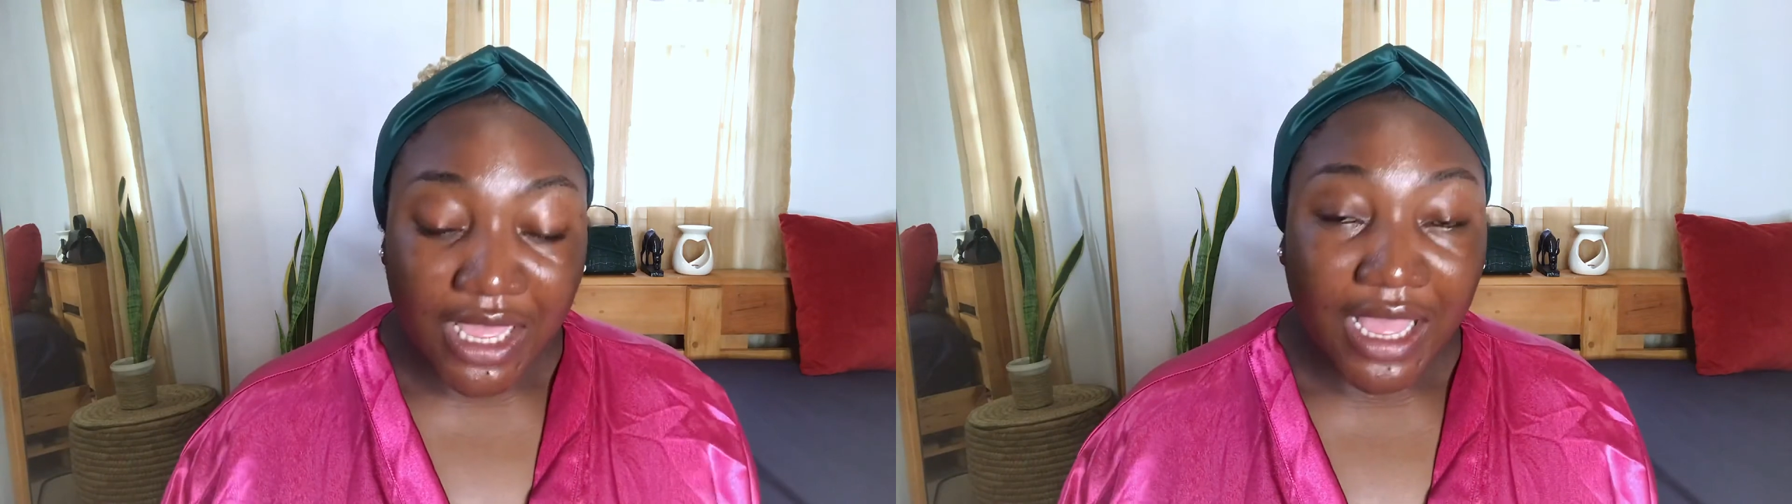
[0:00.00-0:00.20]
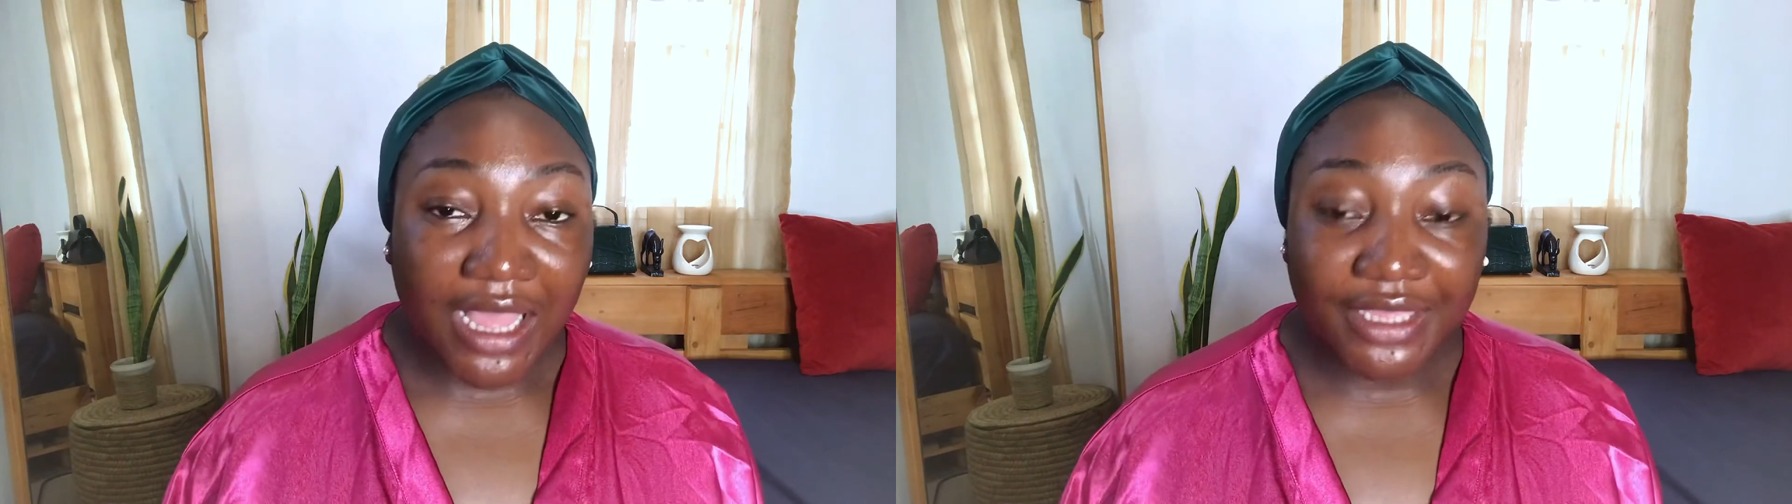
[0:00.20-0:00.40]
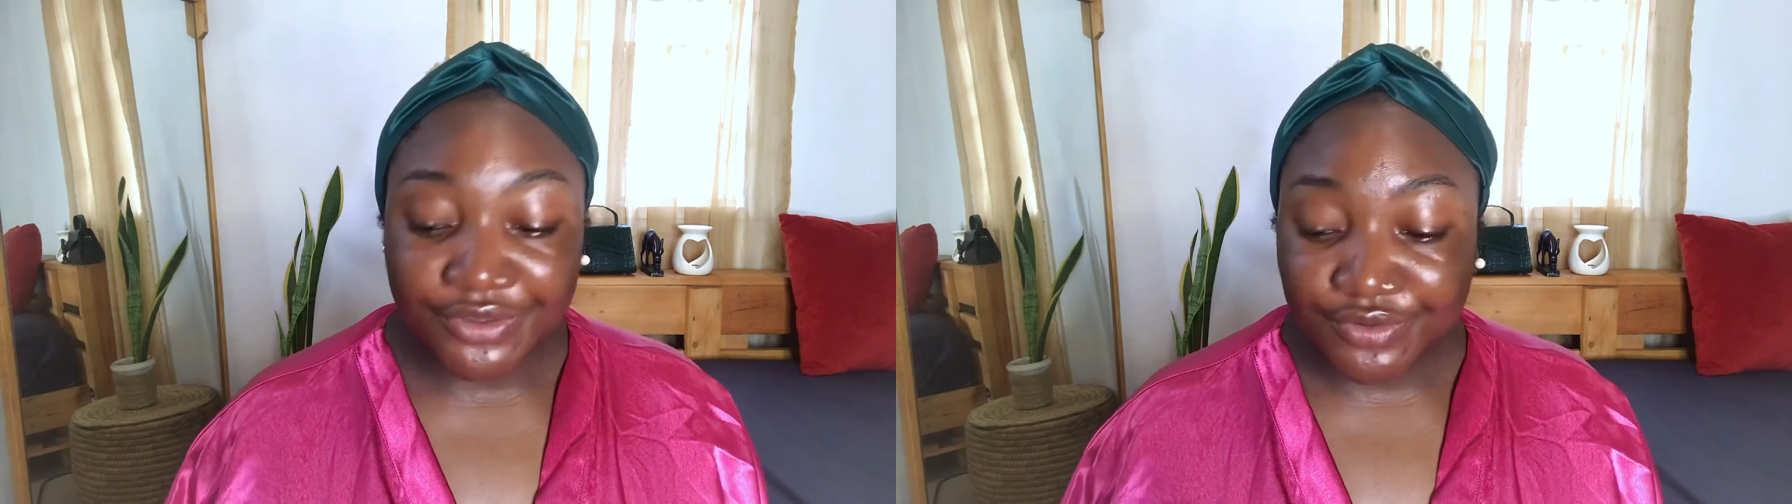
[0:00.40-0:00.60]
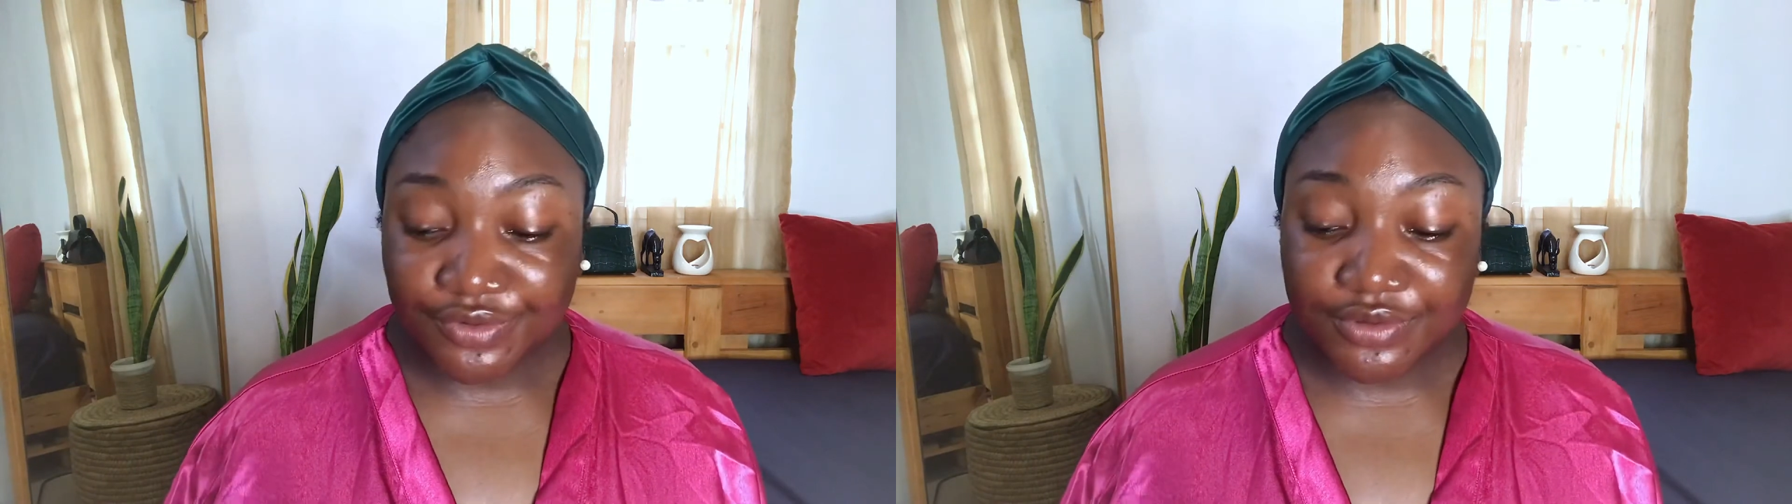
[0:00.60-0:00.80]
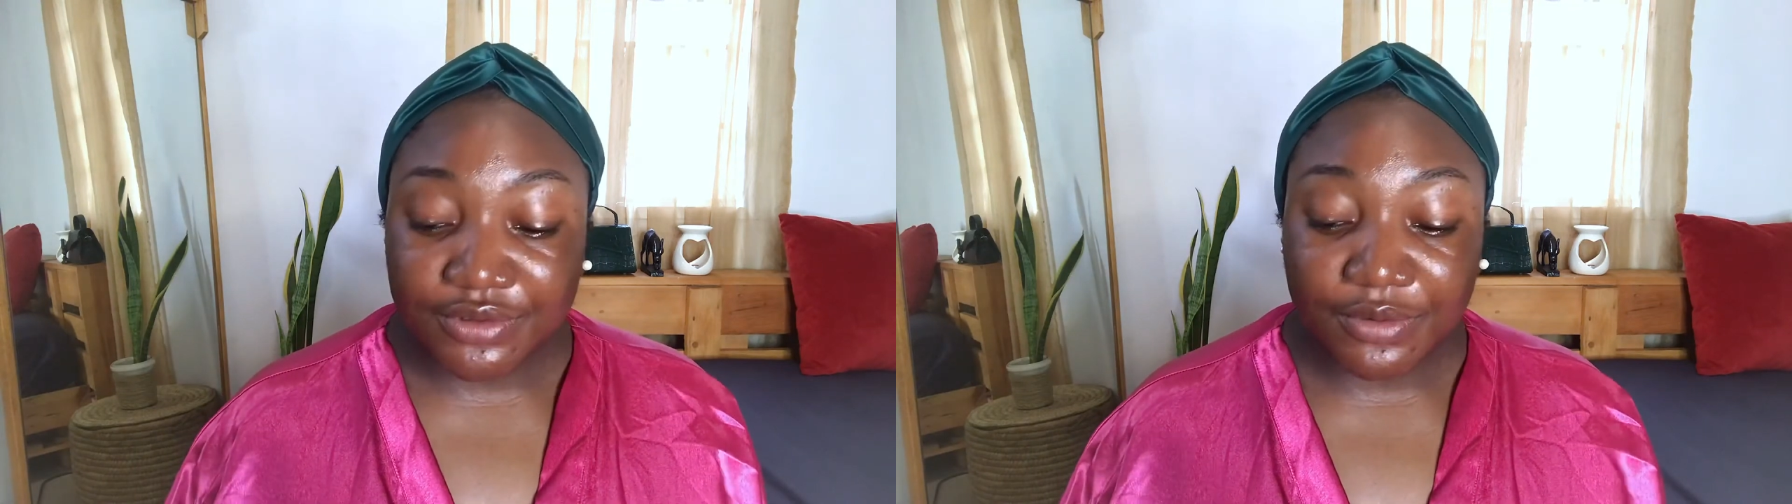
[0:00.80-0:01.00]
I
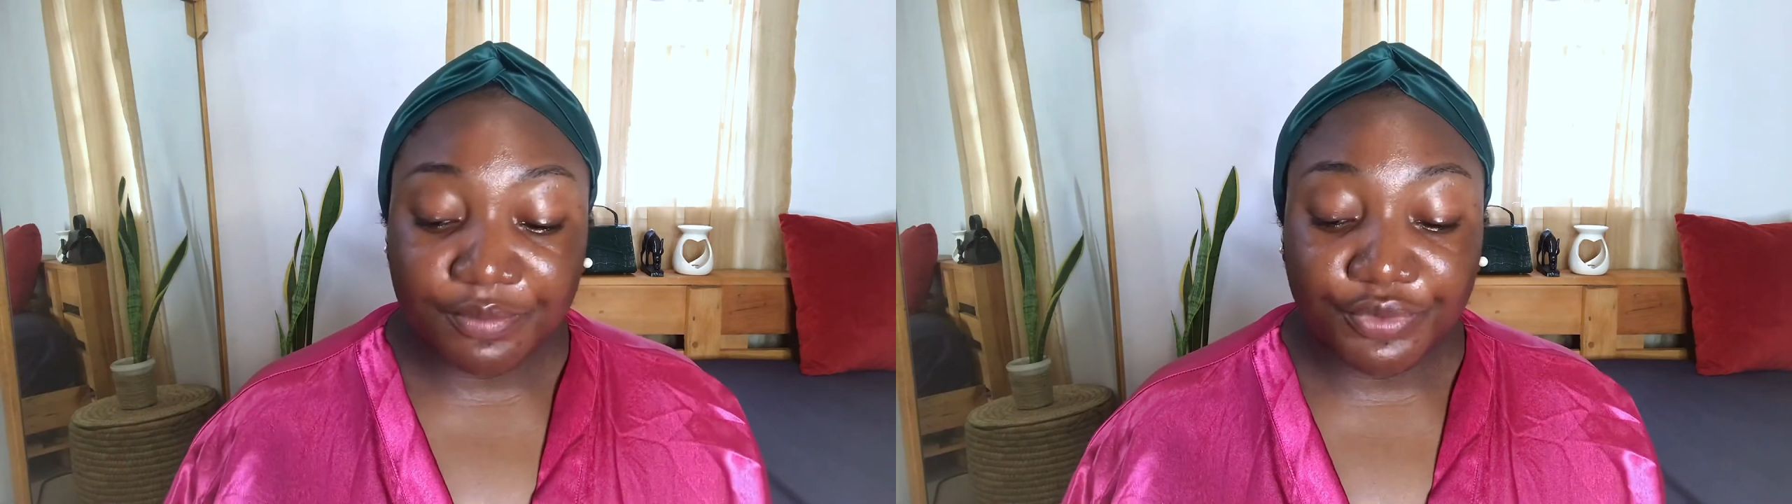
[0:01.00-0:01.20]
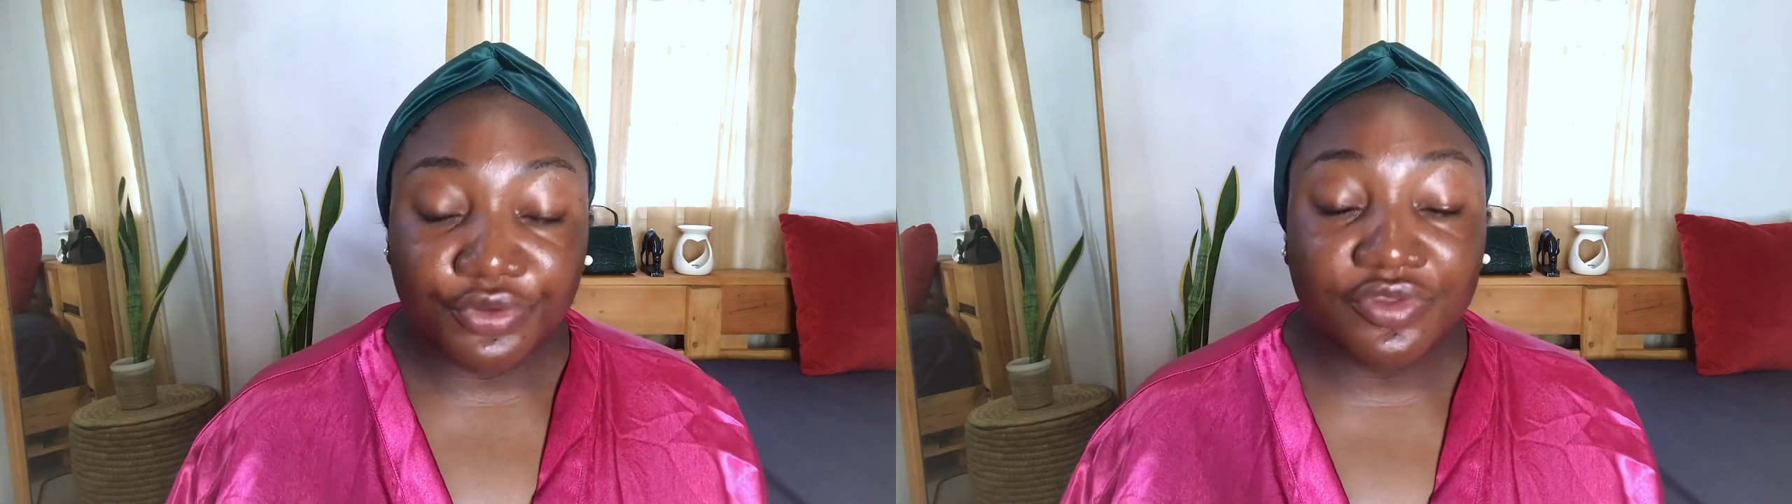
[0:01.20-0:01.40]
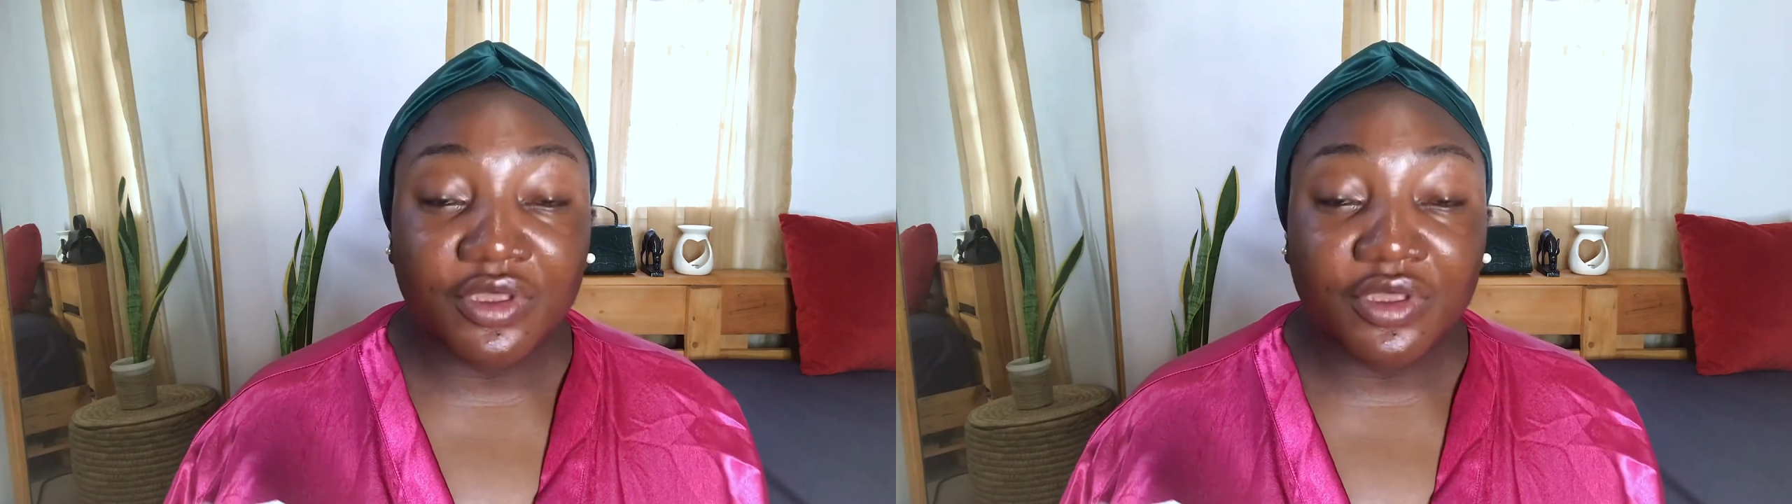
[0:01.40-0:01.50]
use both